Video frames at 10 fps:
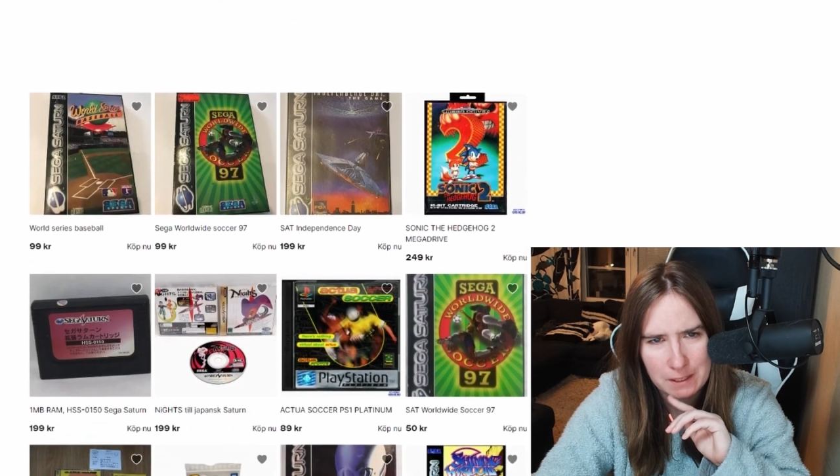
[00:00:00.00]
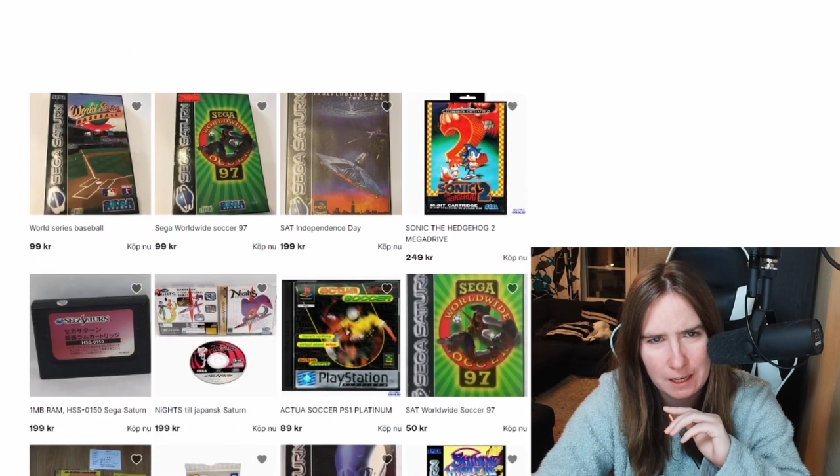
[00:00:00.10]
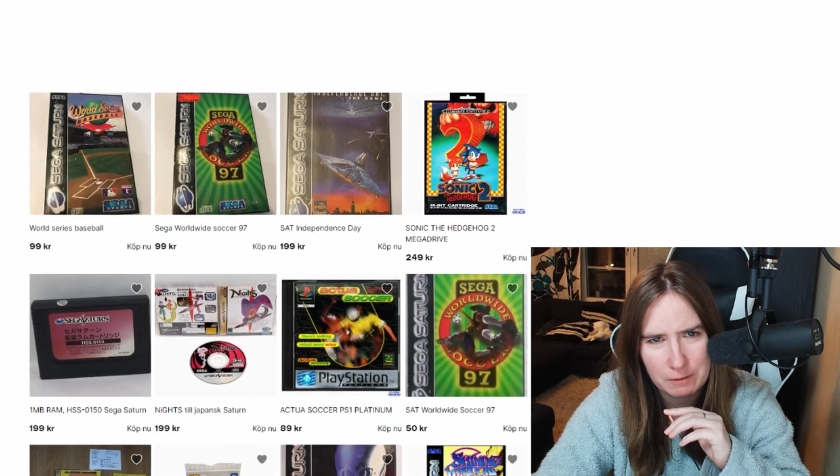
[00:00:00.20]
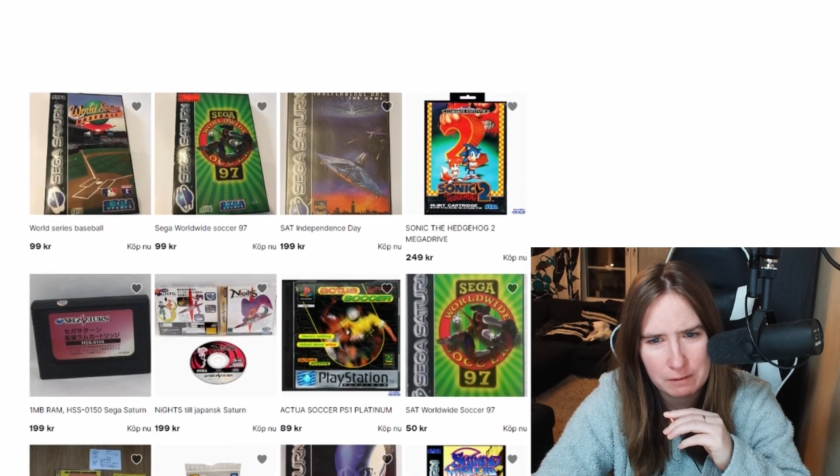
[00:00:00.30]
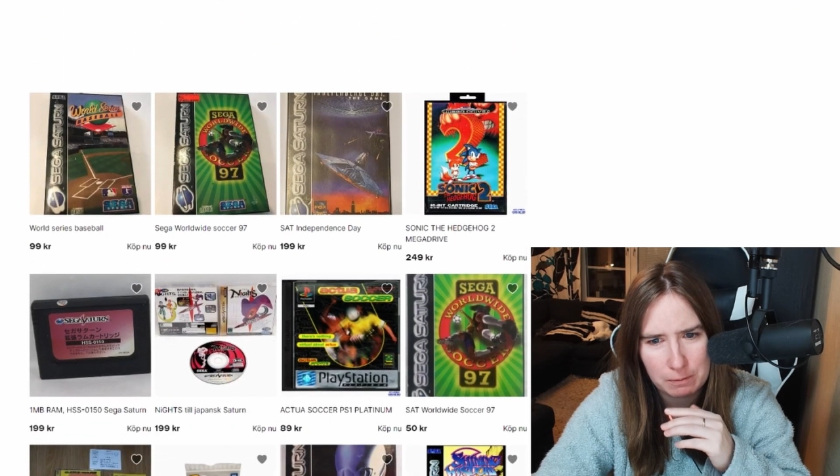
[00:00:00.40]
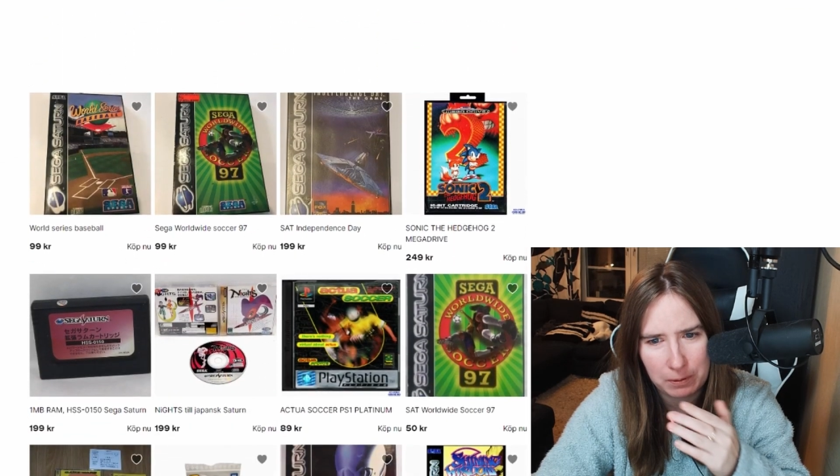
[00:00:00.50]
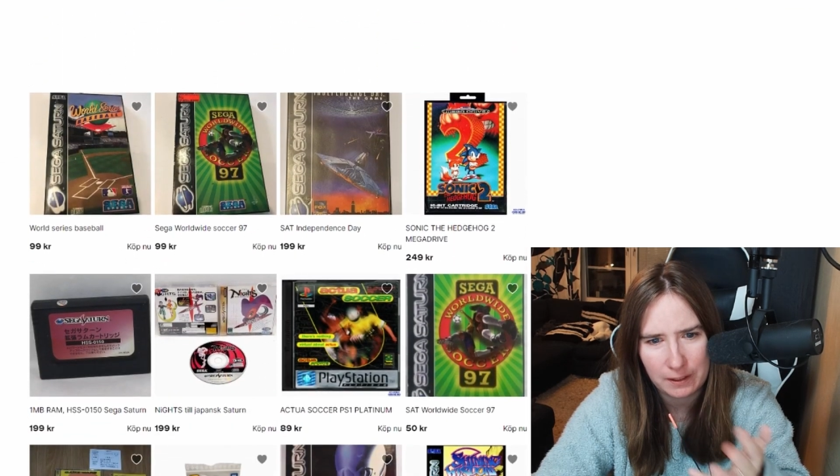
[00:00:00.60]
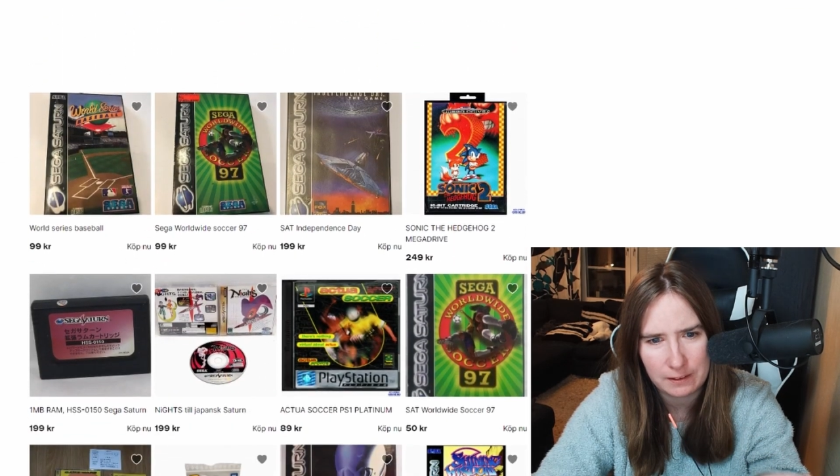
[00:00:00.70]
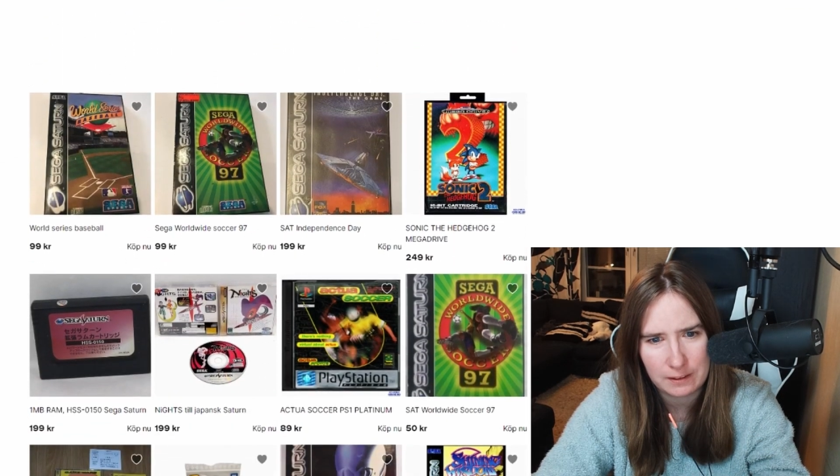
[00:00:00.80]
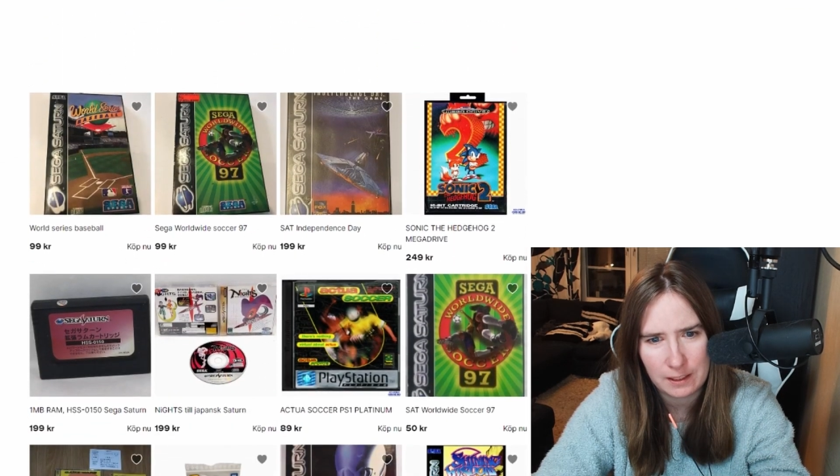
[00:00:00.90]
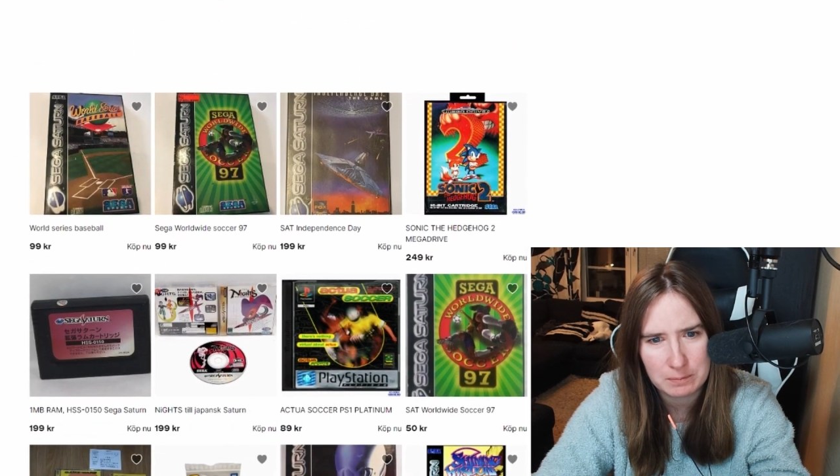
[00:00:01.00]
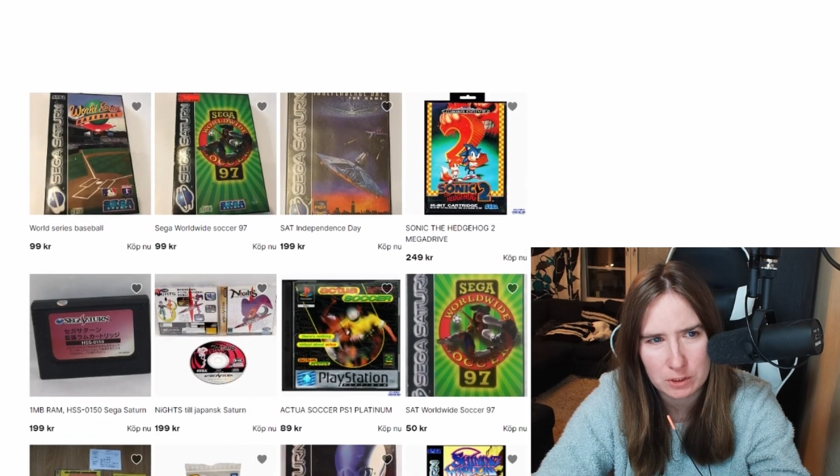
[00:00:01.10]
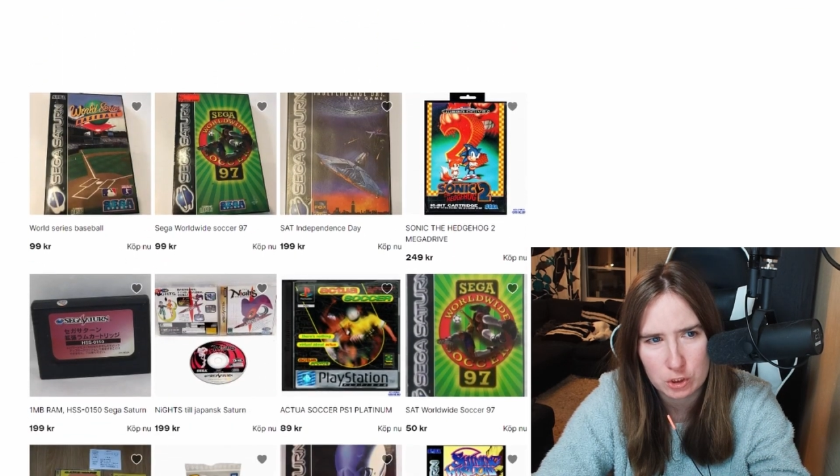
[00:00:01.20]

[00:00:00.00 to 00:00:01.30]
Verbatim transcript: have you ever played a game in